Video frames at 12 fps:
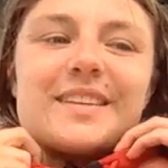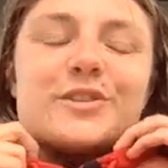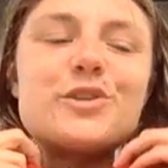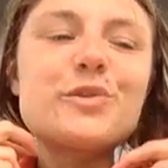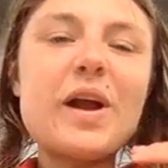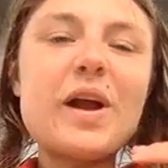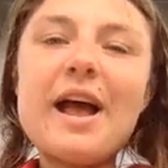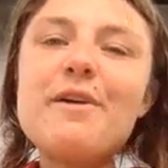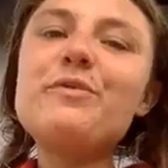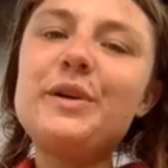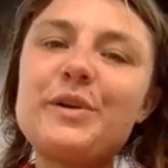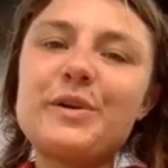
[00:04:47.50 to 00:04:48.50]
And so for
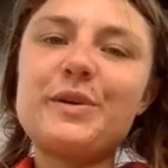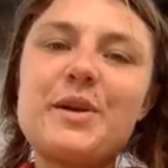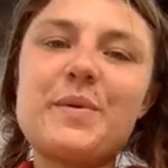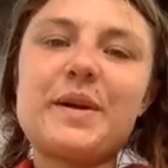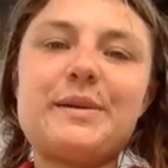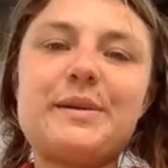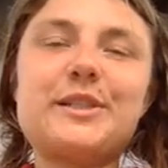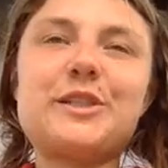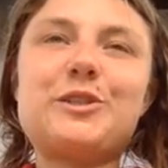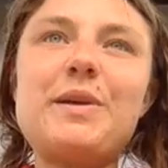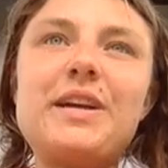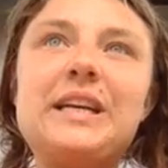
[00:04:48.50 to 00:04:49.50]
every neural network I was
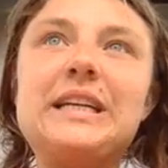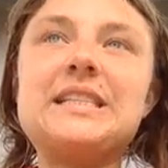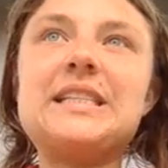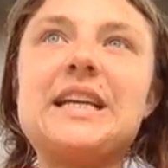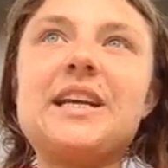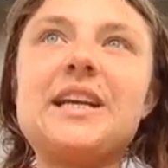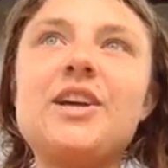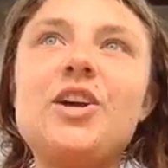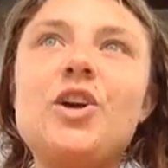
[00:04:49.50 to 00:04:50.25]
experiencing,